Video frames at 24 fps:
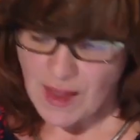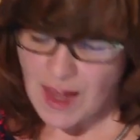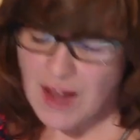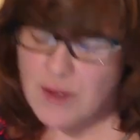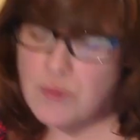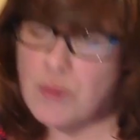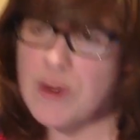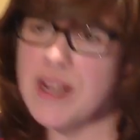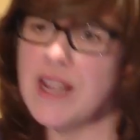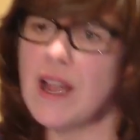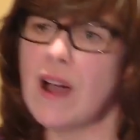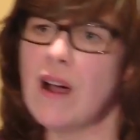
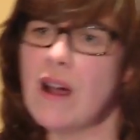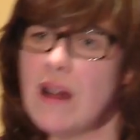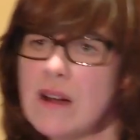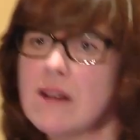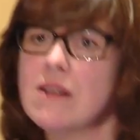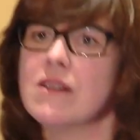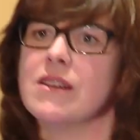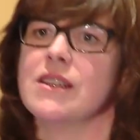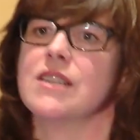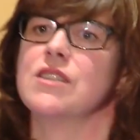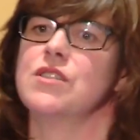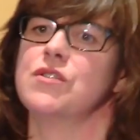And we
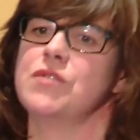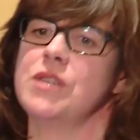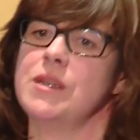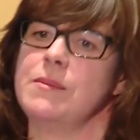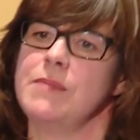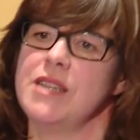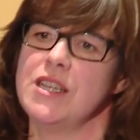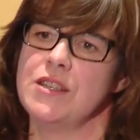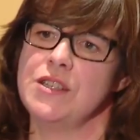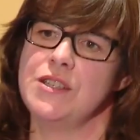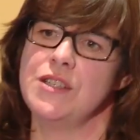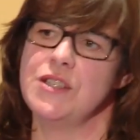are
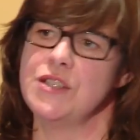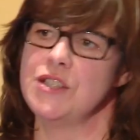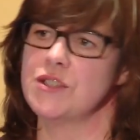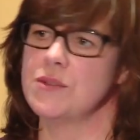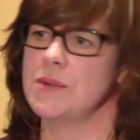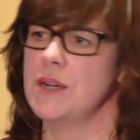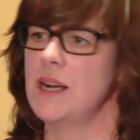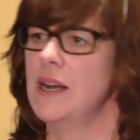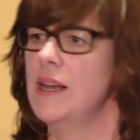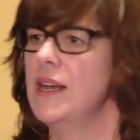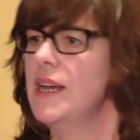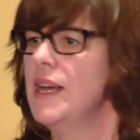extremely
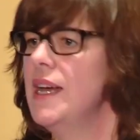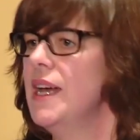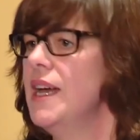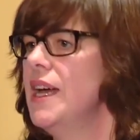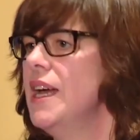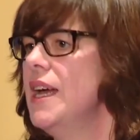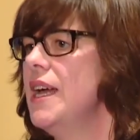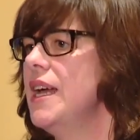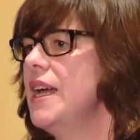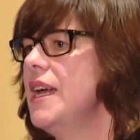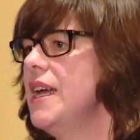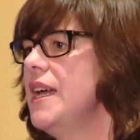unusual
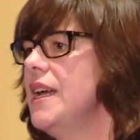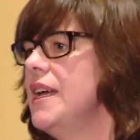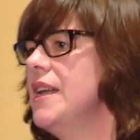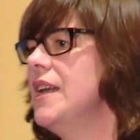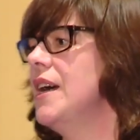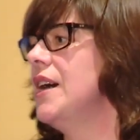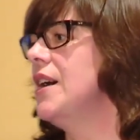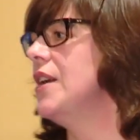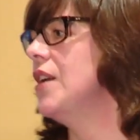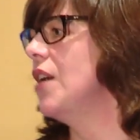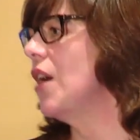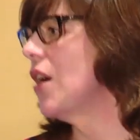in
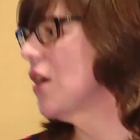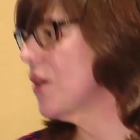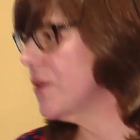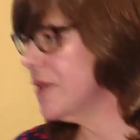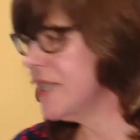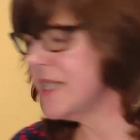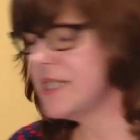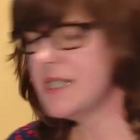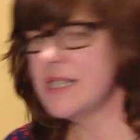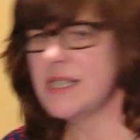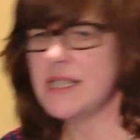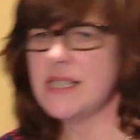an
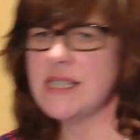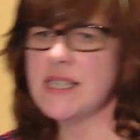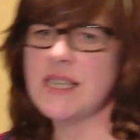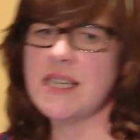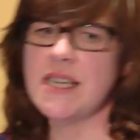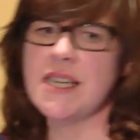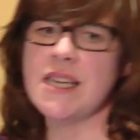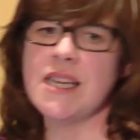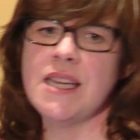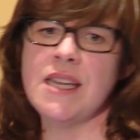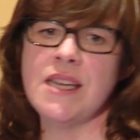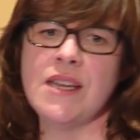
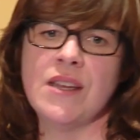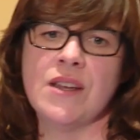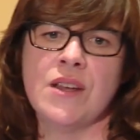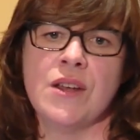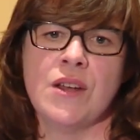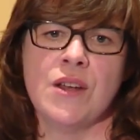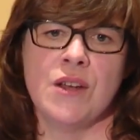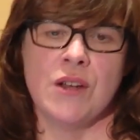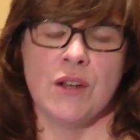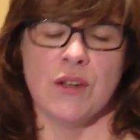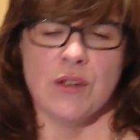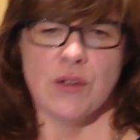OECD,
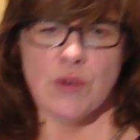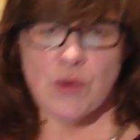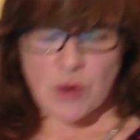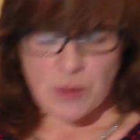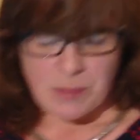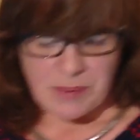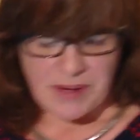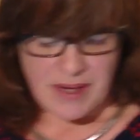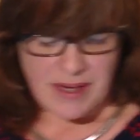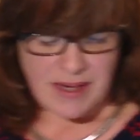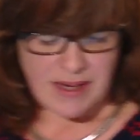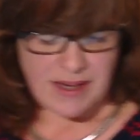
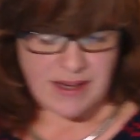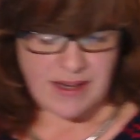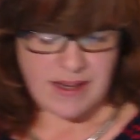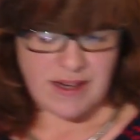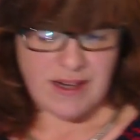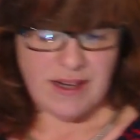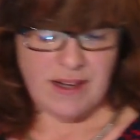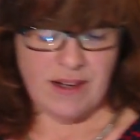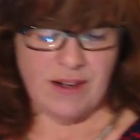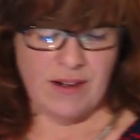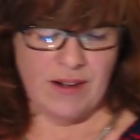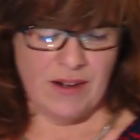
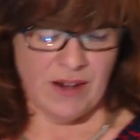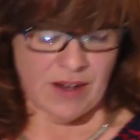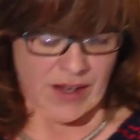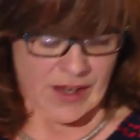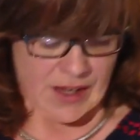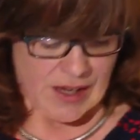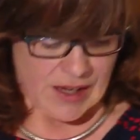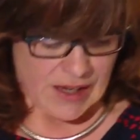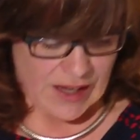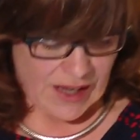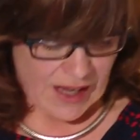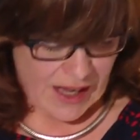European
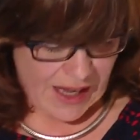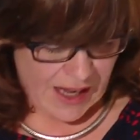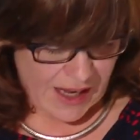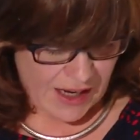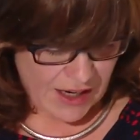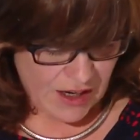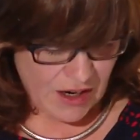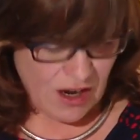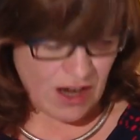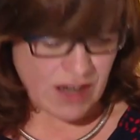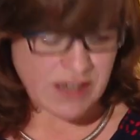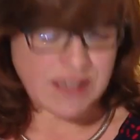
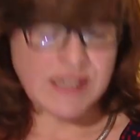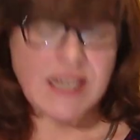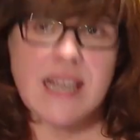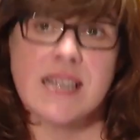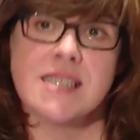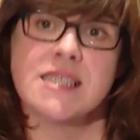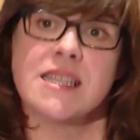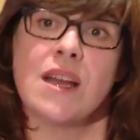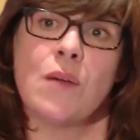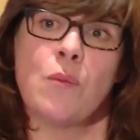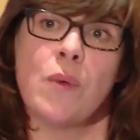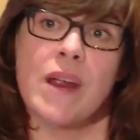
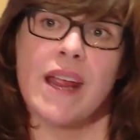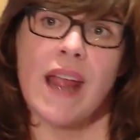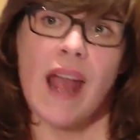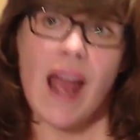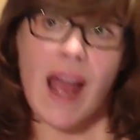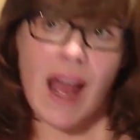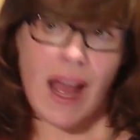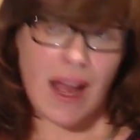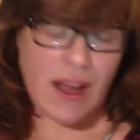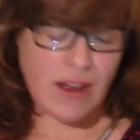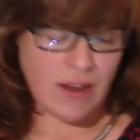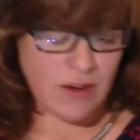context that we
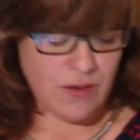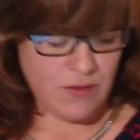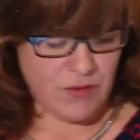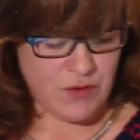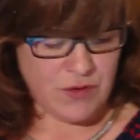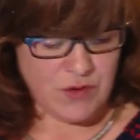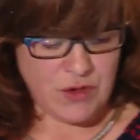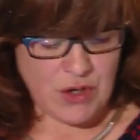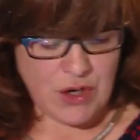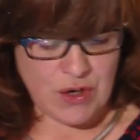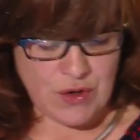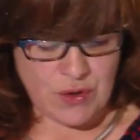
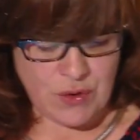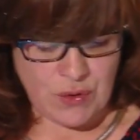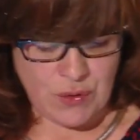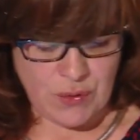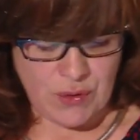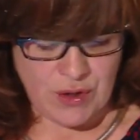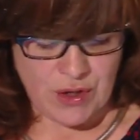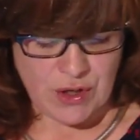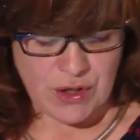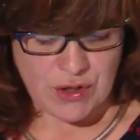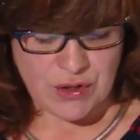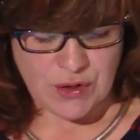have
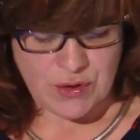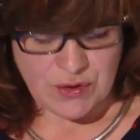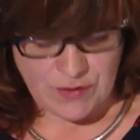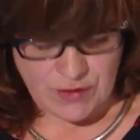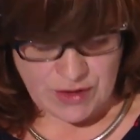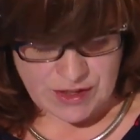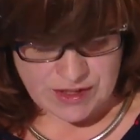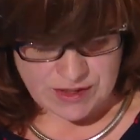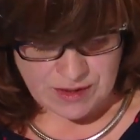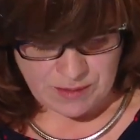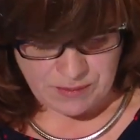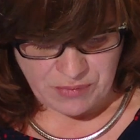no
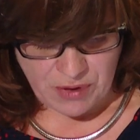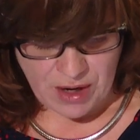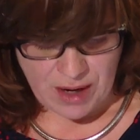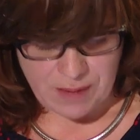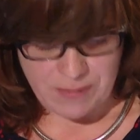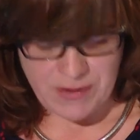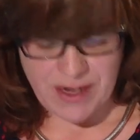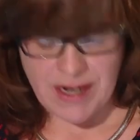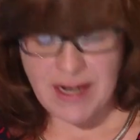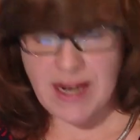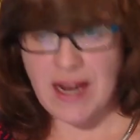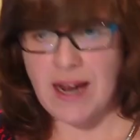universal
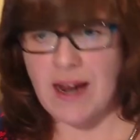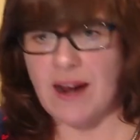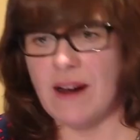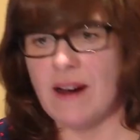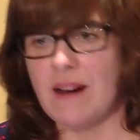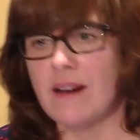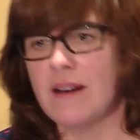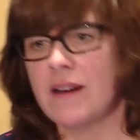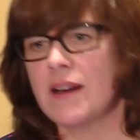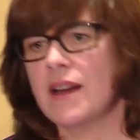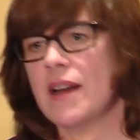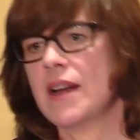primary
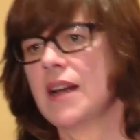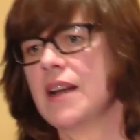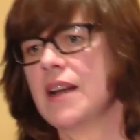care,